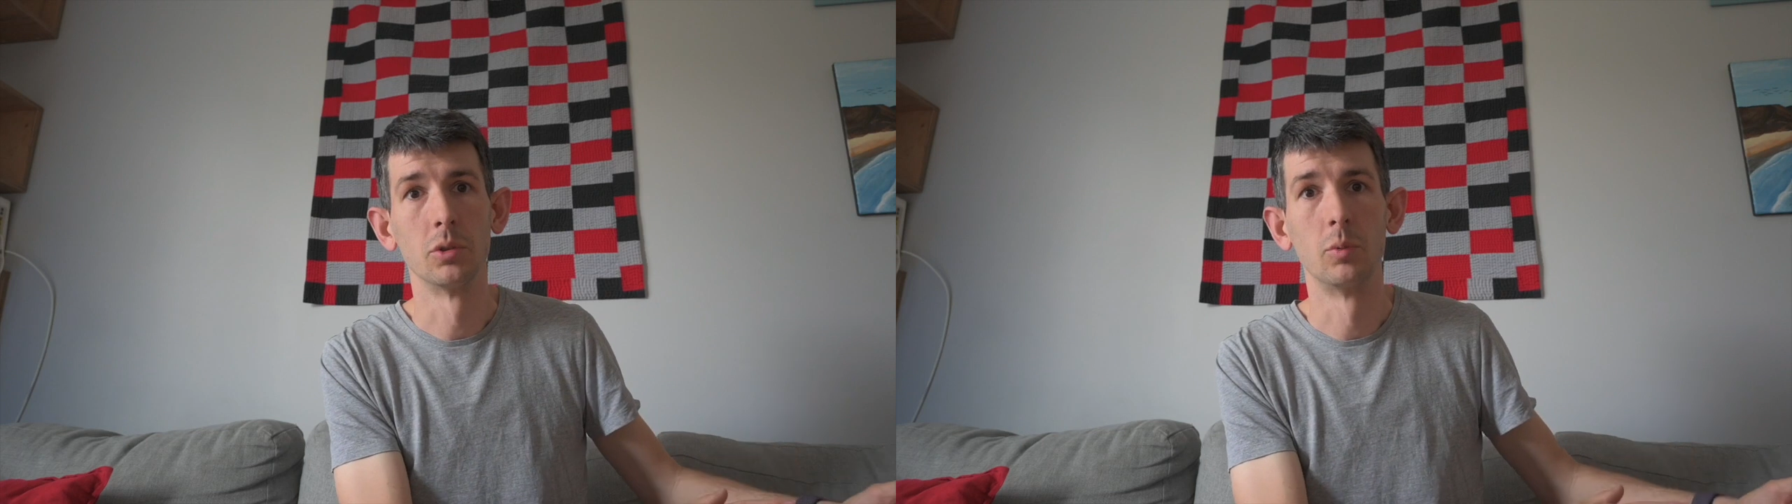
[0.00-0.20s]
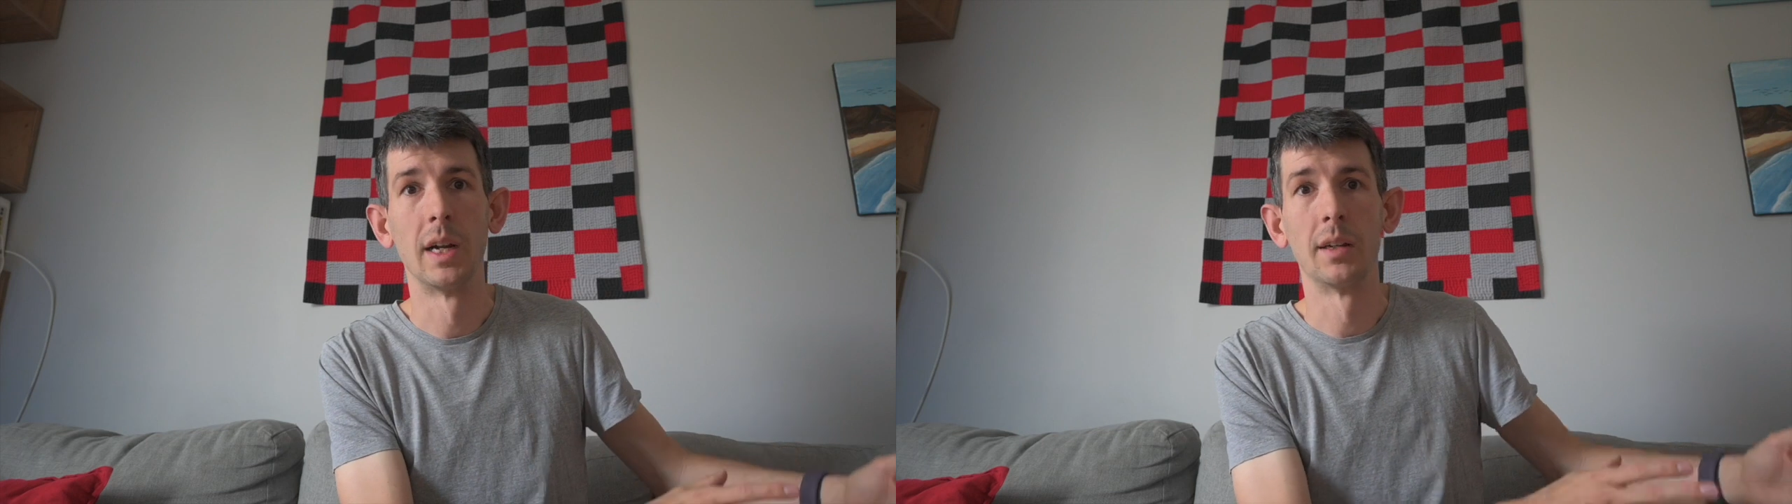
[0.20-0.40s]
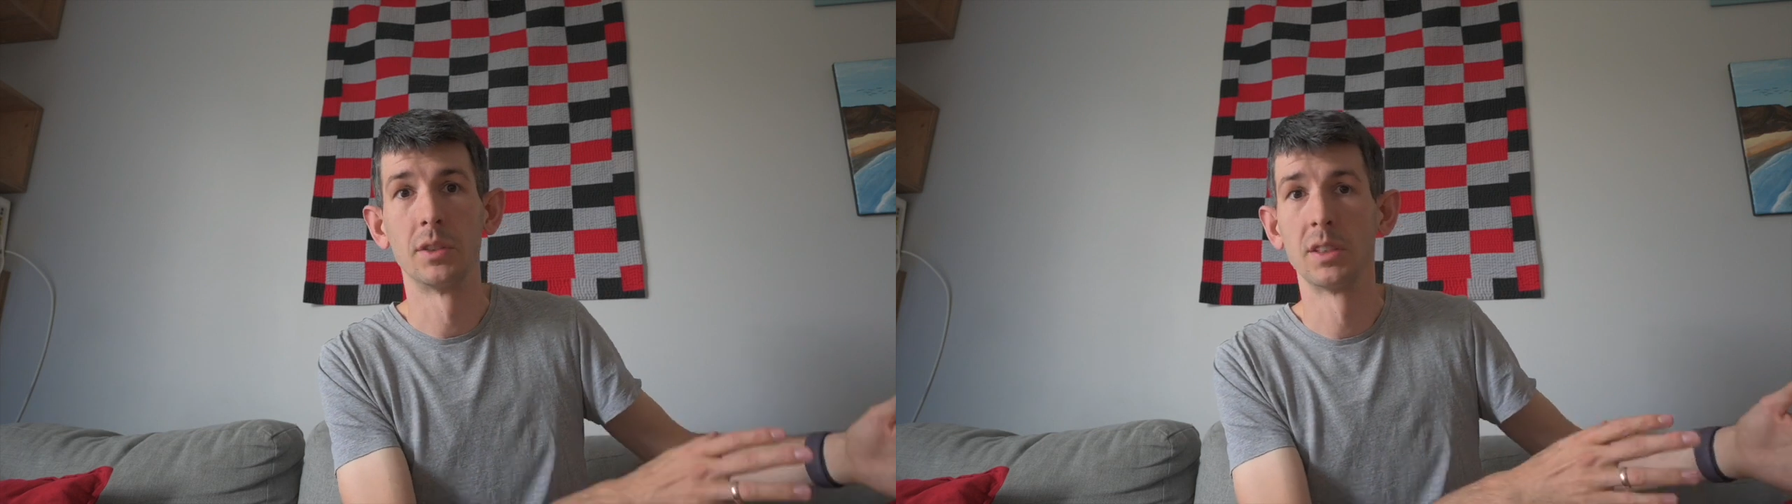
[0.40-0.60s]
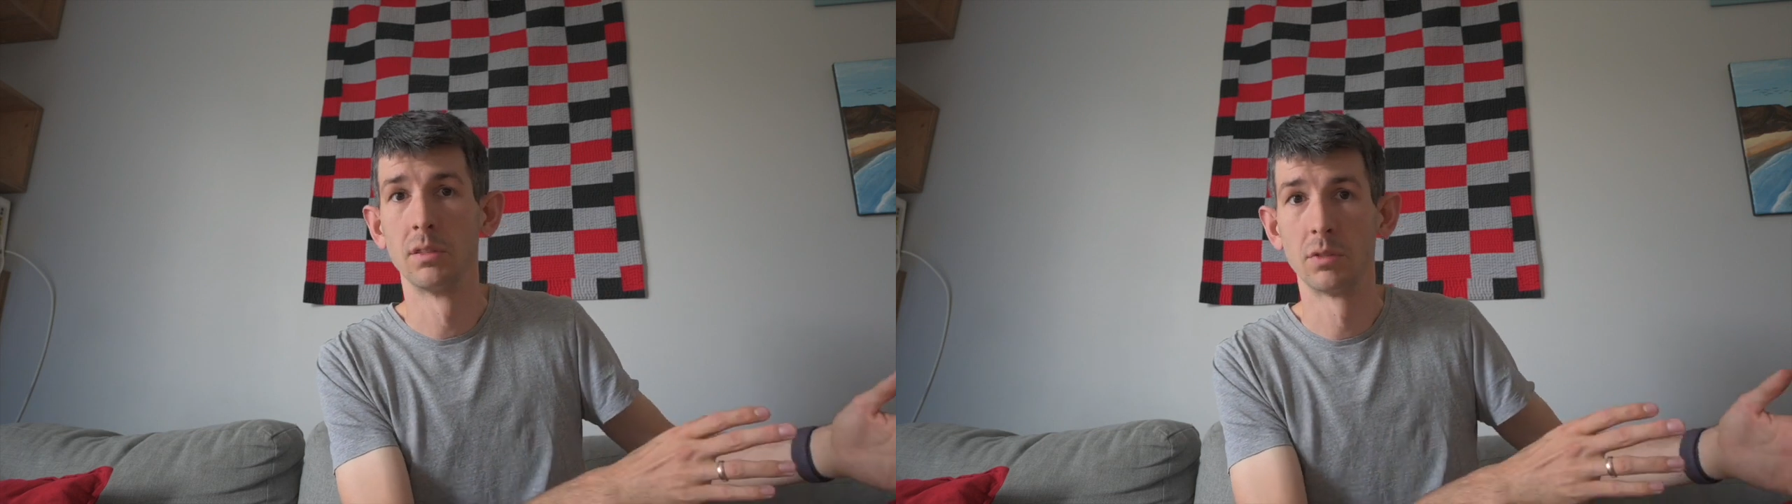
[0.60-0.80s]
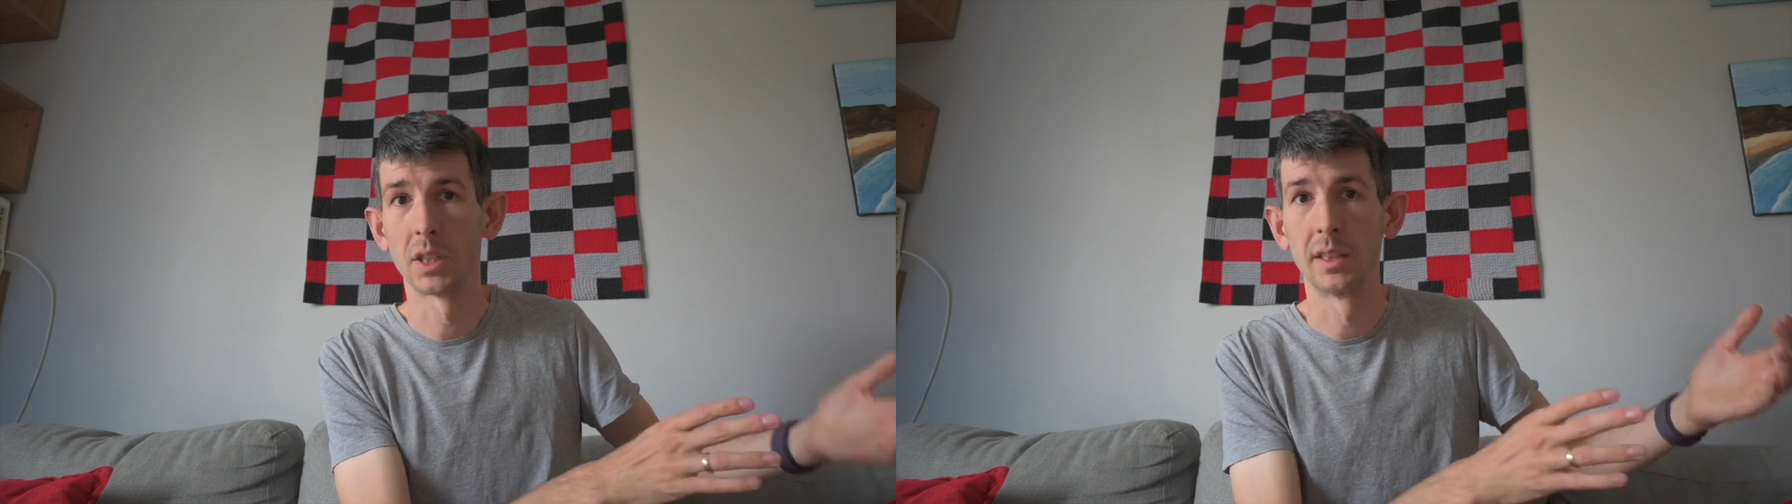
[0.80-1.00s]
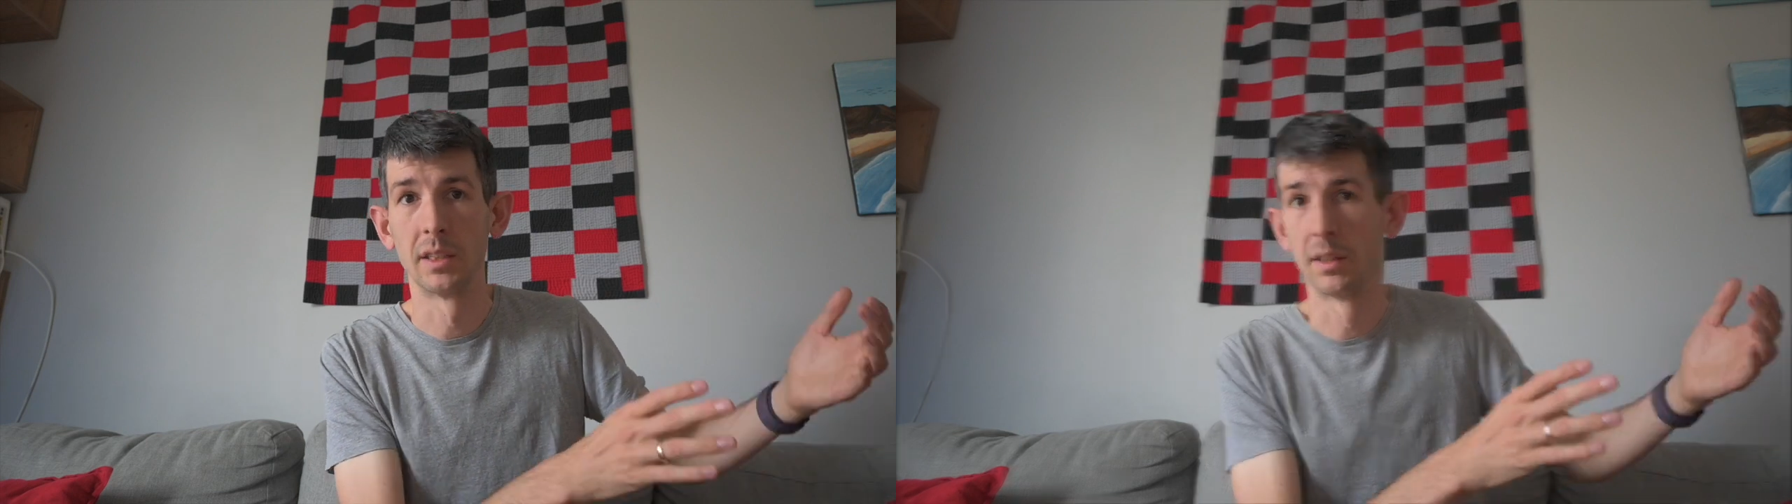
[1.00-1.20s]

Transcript: when I was studying